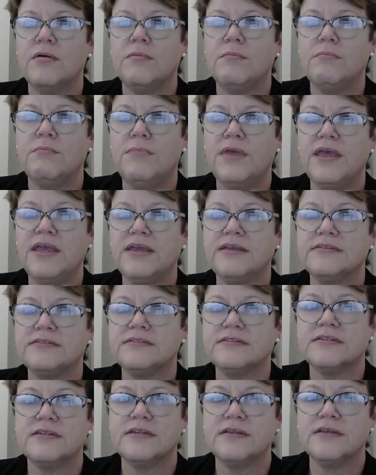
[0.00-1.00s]

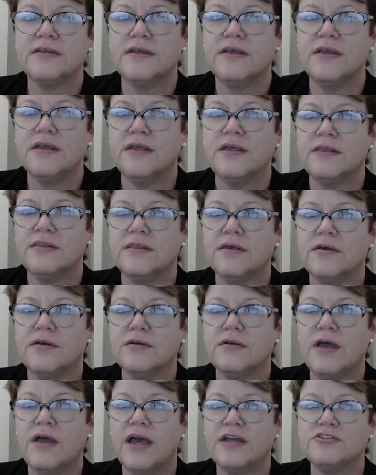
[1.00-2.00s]
makes the
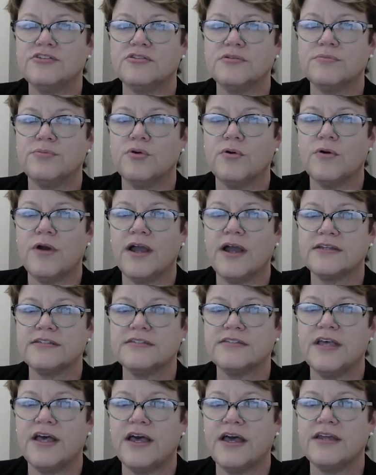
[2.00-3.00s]
hydrogen
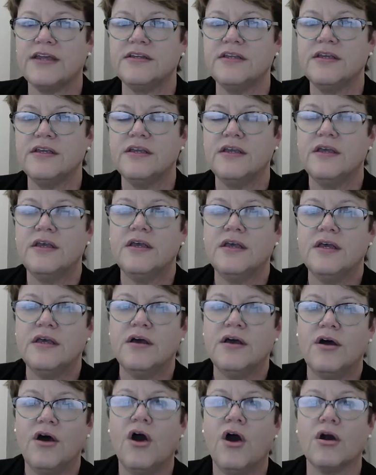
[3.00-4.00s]
peroxide
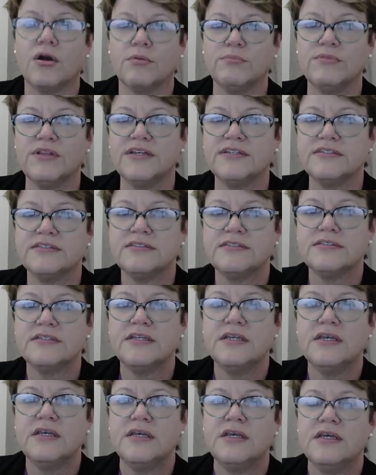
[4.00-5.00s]
harmless.
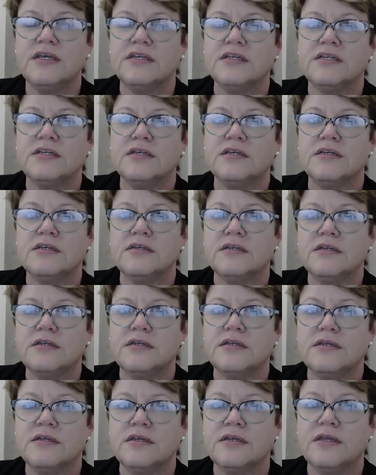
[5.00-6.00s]

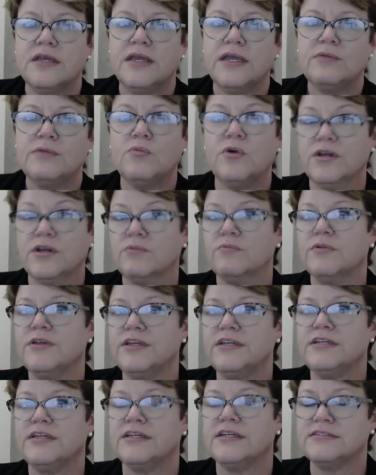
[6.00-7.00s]
And what it
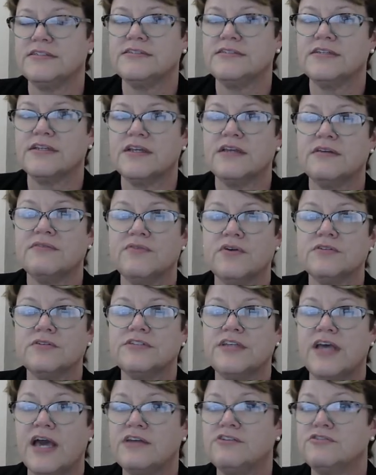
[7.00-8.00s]
really does is it
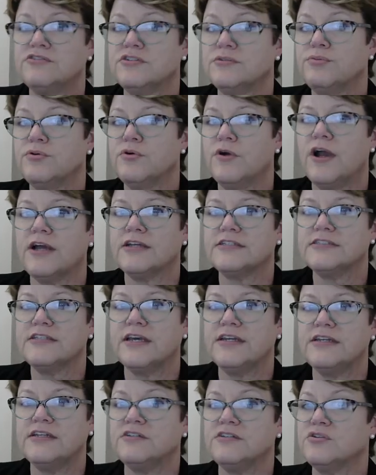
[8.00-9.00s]
converts hydrogen
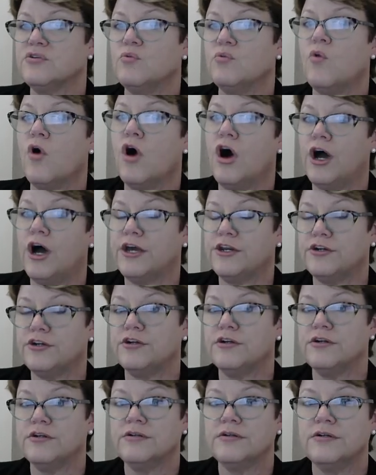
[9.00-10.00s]
peroxide into water.